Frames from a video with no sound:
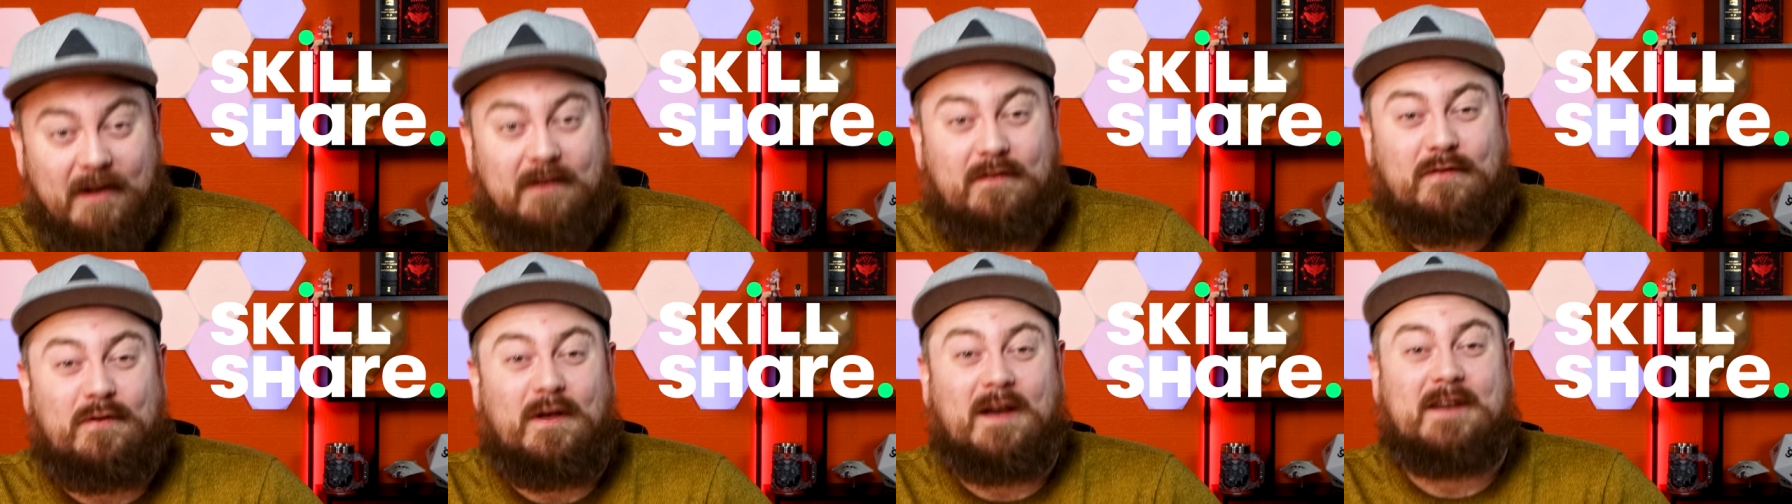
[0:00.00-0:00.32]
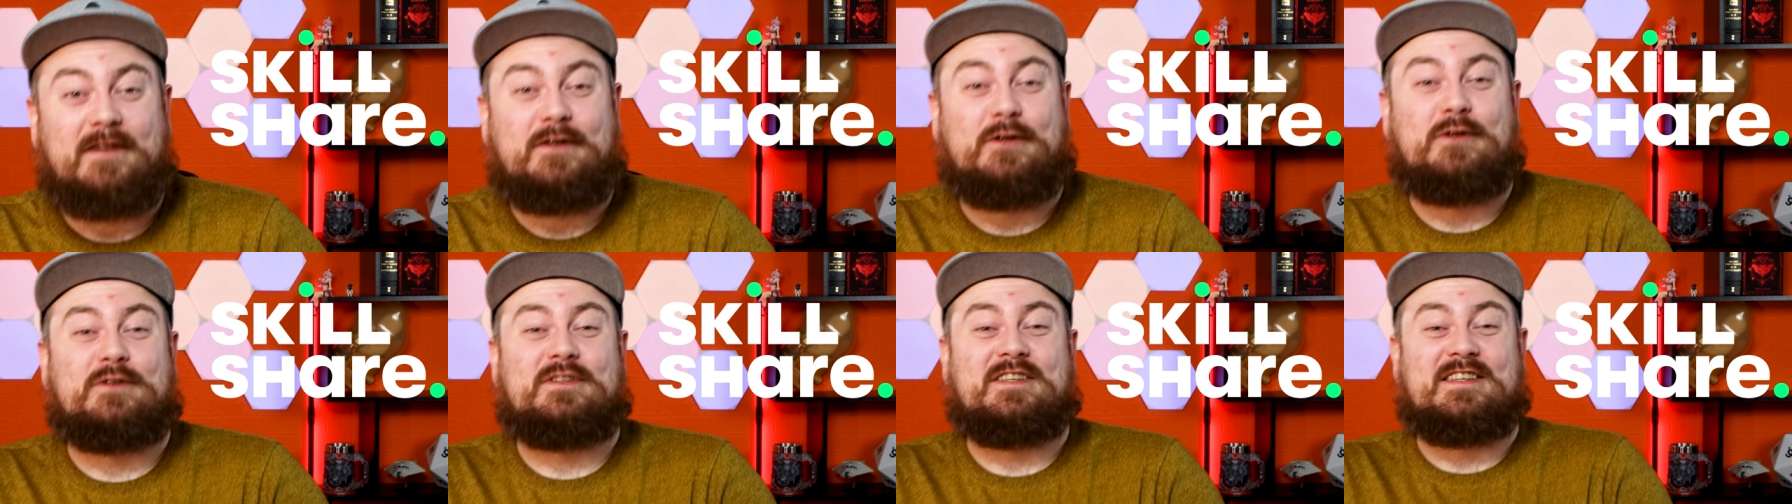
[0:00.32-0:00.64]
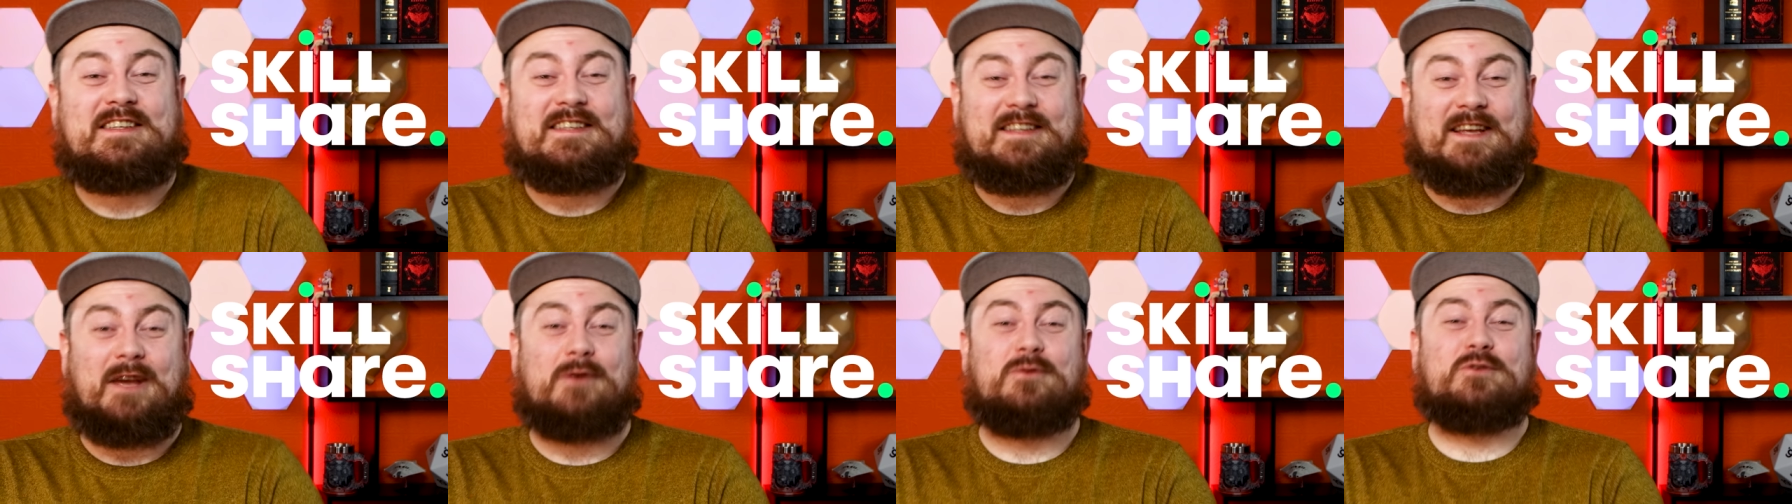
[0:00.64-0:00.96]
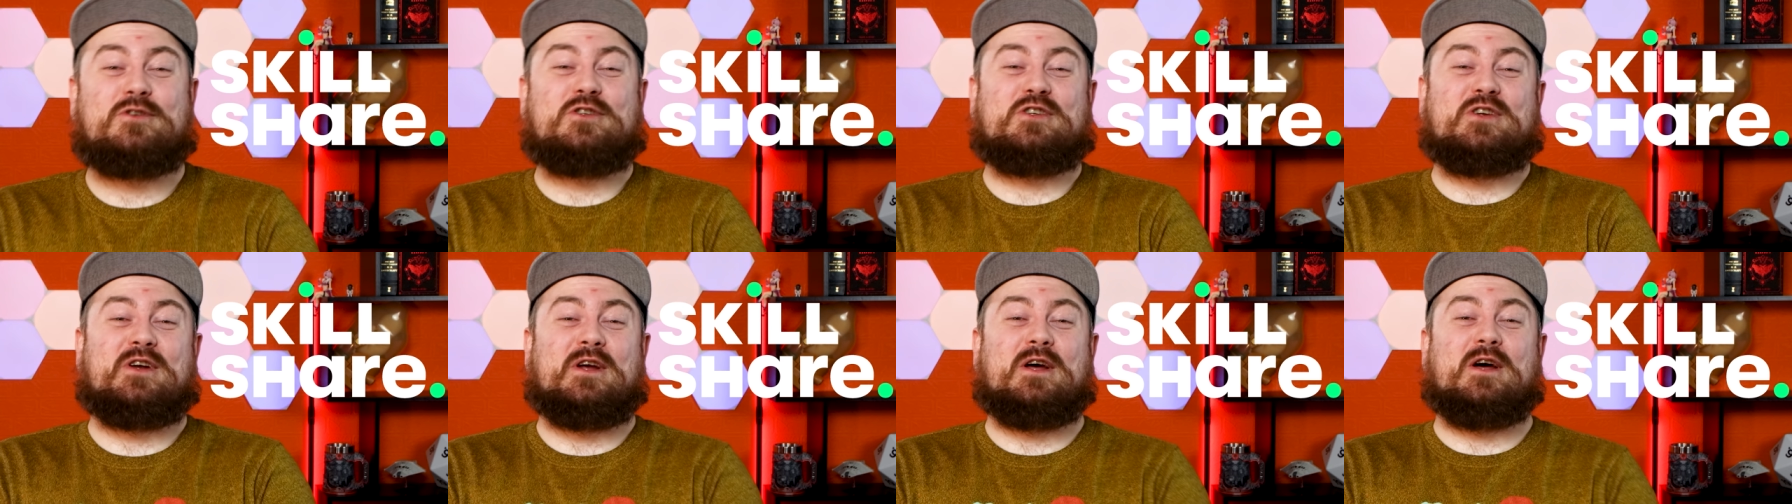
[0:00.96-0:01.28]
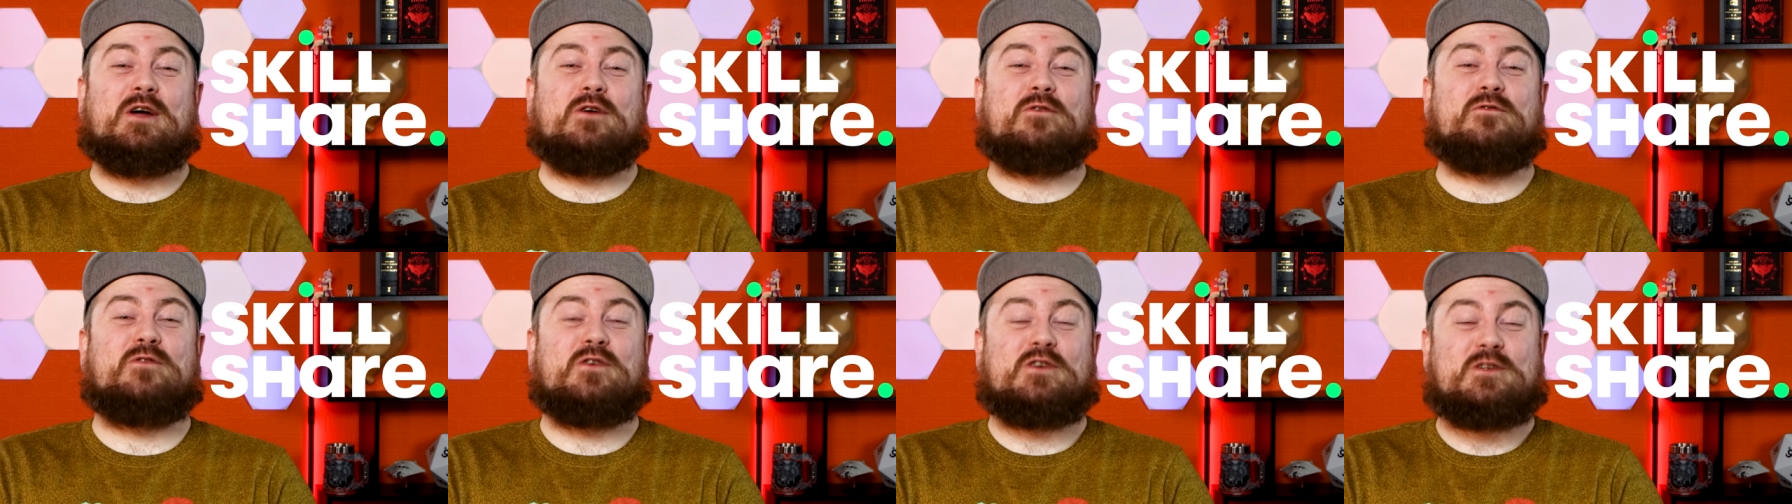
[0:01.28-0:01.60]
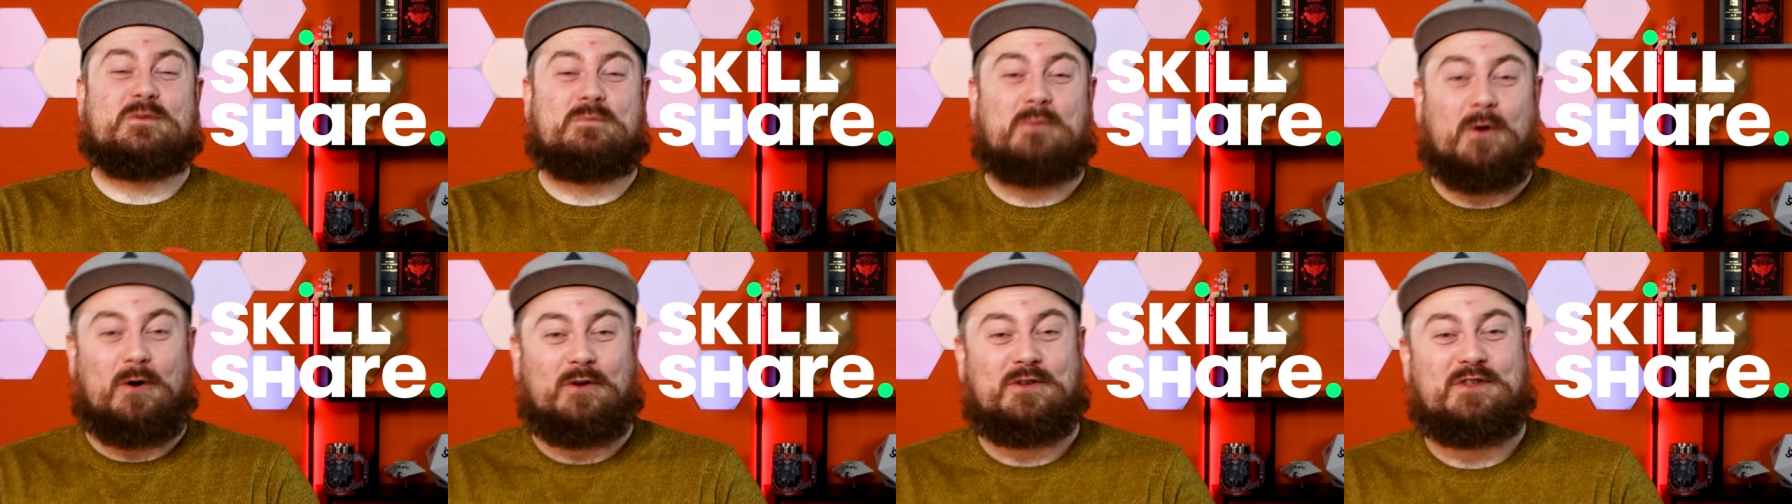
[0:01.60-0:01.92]
big thank you to Skillshare for
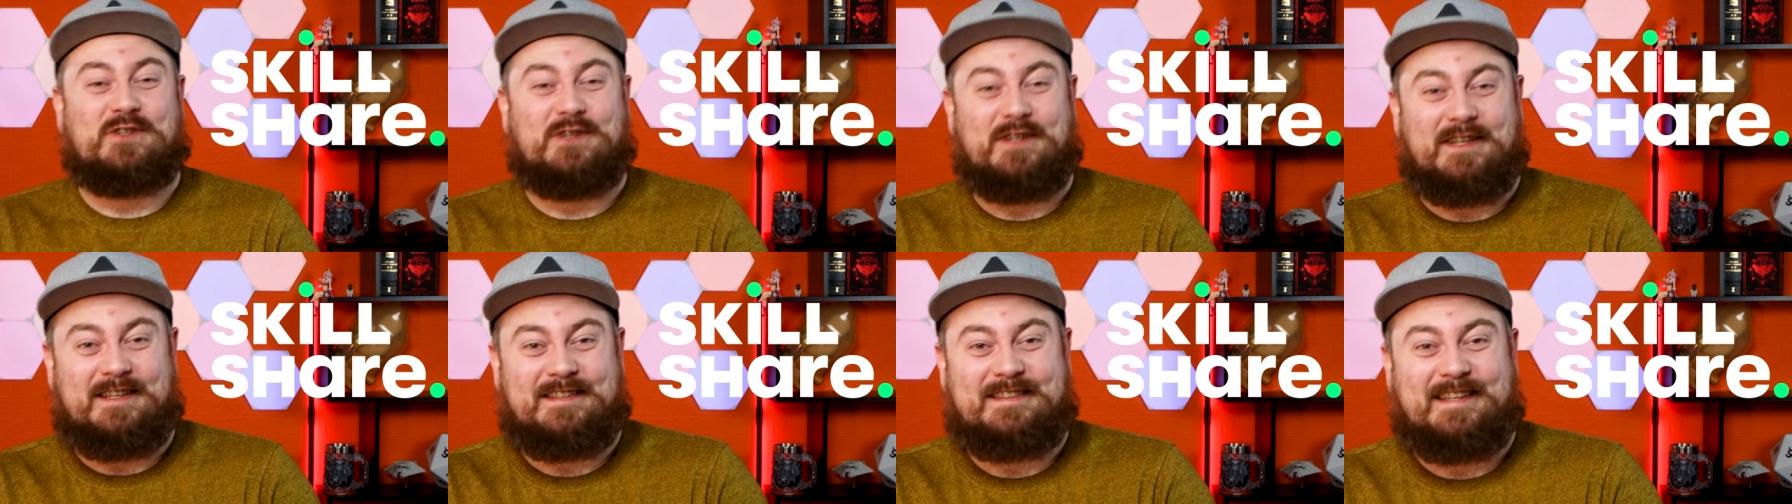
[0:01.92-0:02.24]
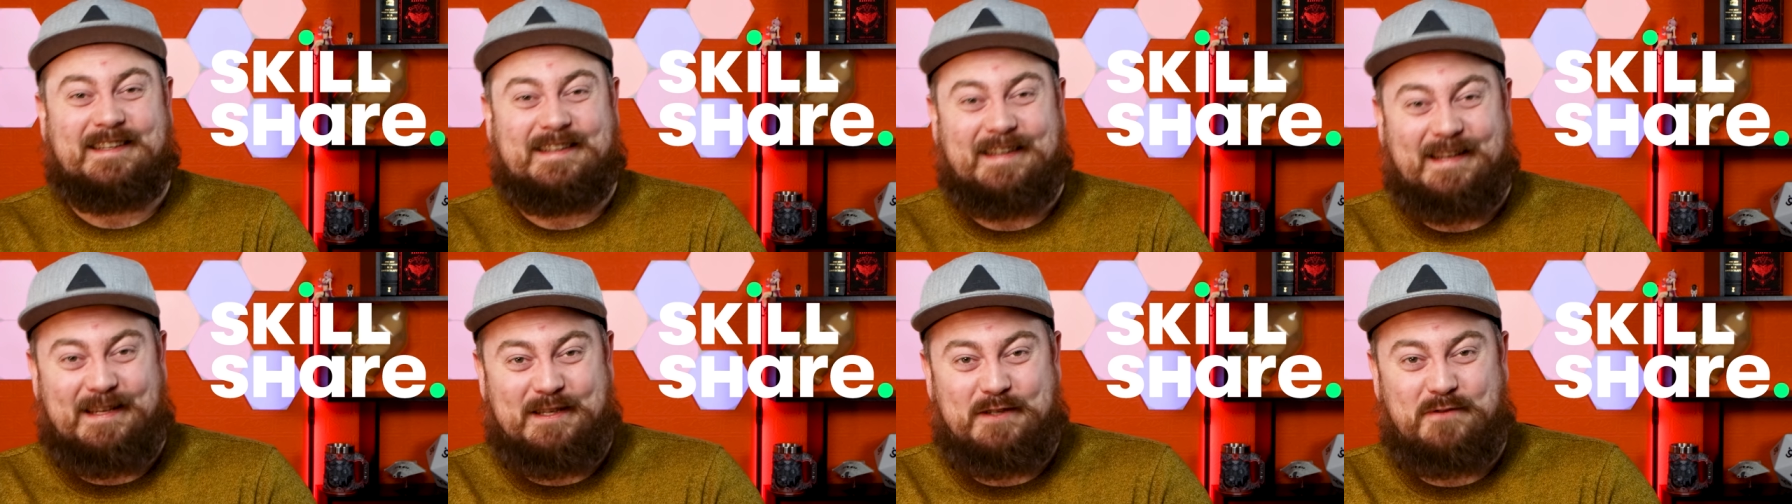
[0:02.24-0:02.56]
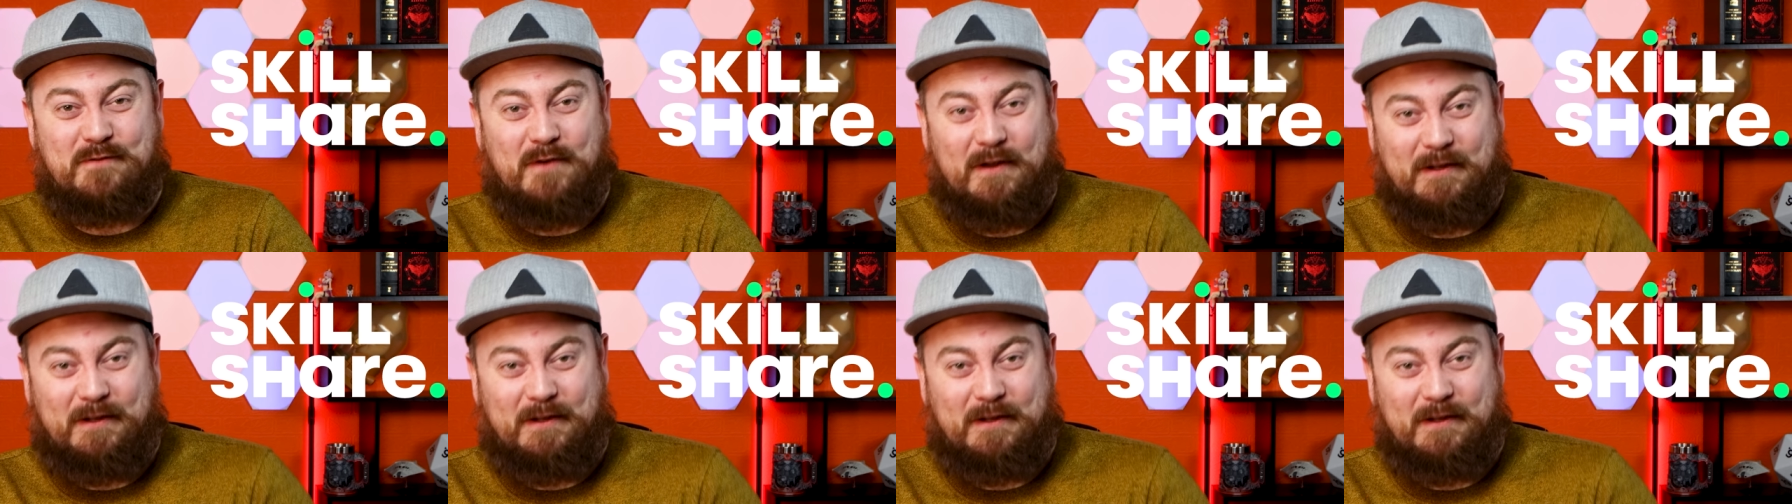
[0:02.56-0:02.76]
sponsoring today's